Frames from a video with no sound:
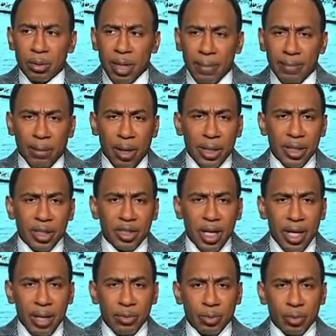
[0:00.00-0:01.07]
that Bronny
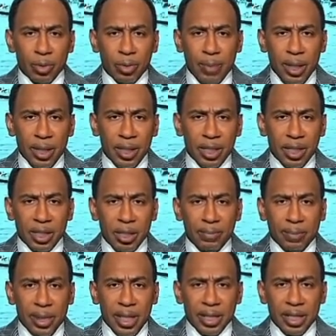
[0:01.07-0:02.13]
James was better than
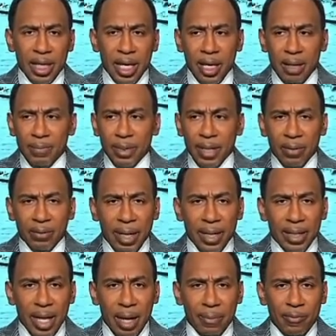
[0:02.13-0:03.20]
some players in the NBA
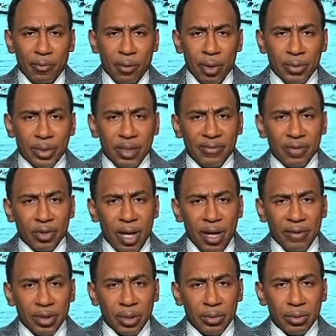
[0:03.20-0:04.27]
right now before he was even
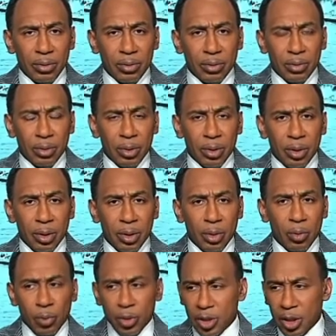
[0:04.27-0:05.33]
drafted?
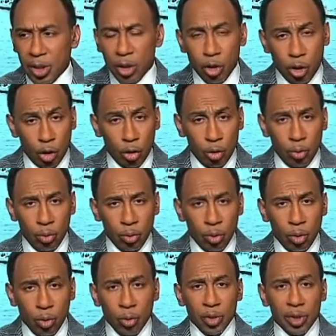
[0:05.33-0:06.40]
Wasn't it you
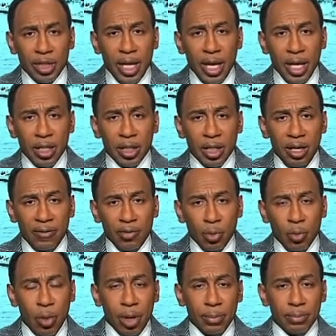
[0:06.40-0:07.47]
who said, if
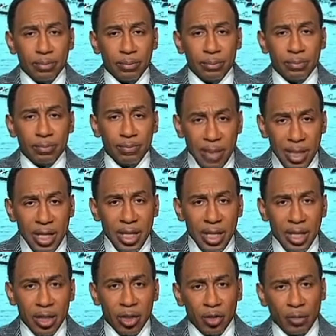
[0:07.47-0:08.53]
you want
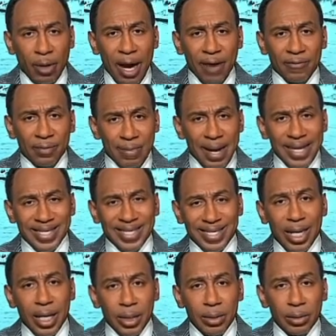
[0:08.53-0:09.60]
me, draft my
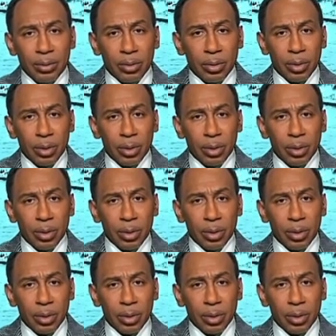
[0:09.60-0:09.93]
son